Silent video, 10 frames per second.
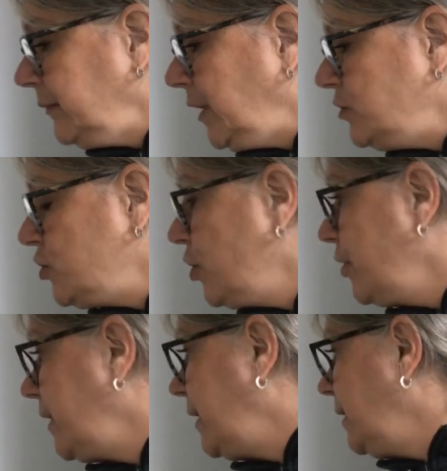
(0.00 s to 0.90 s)

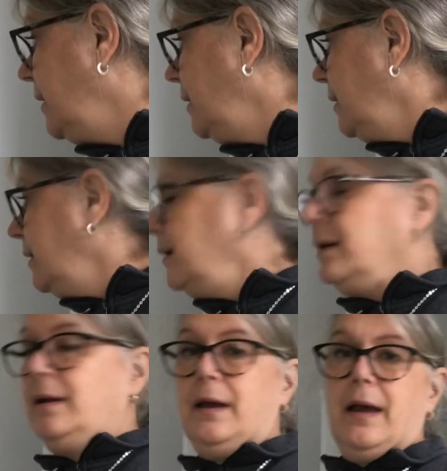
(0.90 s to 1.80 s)
charting.
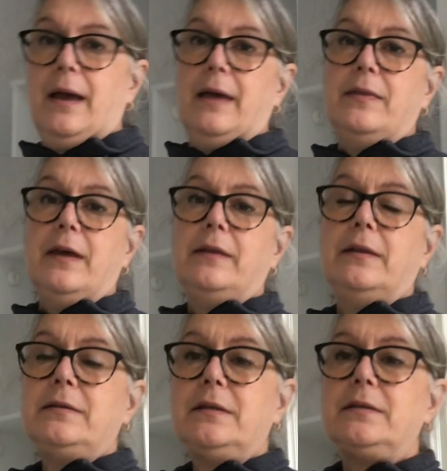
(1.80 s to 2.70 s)
And then
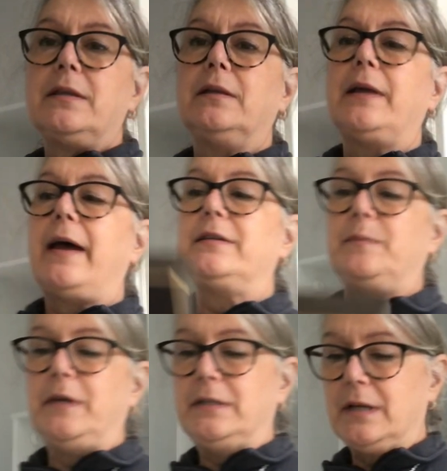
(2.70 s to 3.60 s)
this is the last
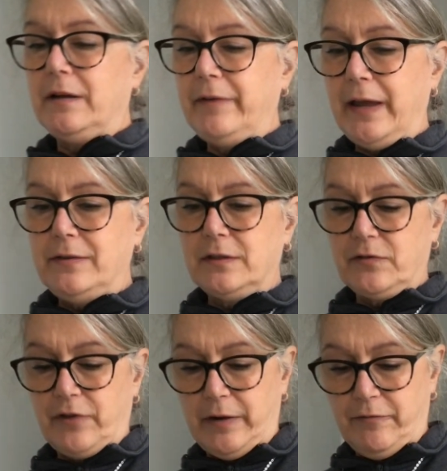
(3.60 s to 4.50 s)
piece, and I've had this
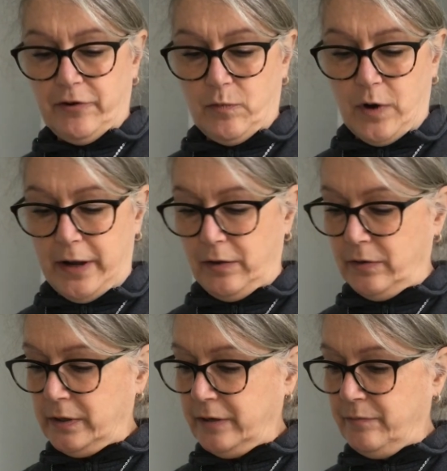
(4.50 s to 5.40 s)
frame for a while, and